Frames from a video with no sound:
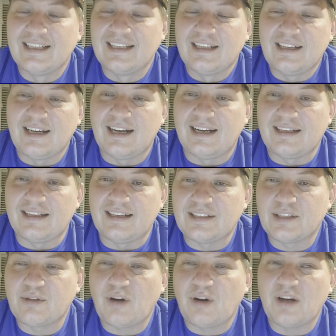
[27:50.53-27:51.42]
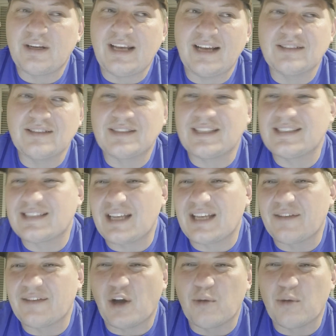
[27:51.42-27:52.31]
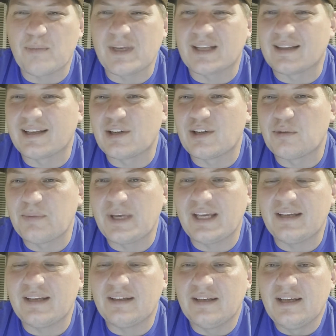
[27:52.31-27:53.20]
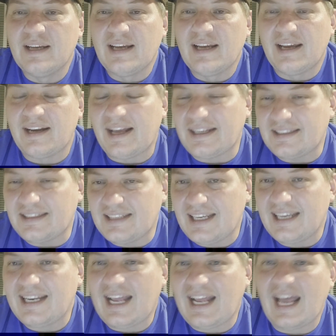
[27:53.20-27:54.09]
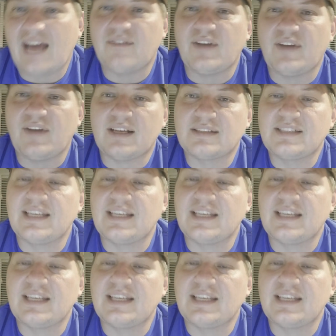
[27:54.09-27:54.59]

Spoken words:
The Gronkowski stuff helped me a little bit, and I did have it.